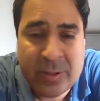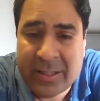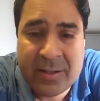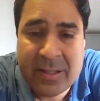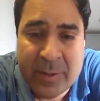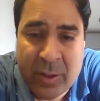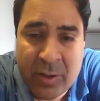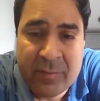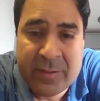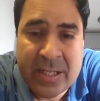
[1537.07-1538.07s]
whether it's
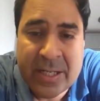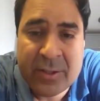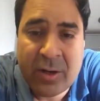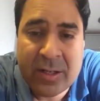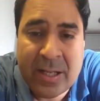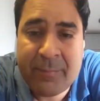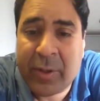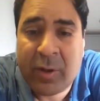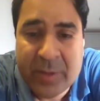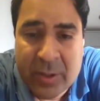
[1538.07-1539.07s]
because of delayed cord
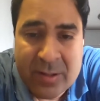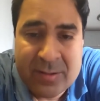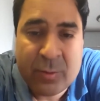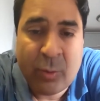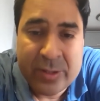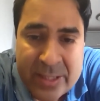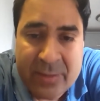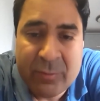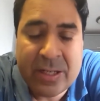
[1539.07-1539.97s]
clamping or because the quantity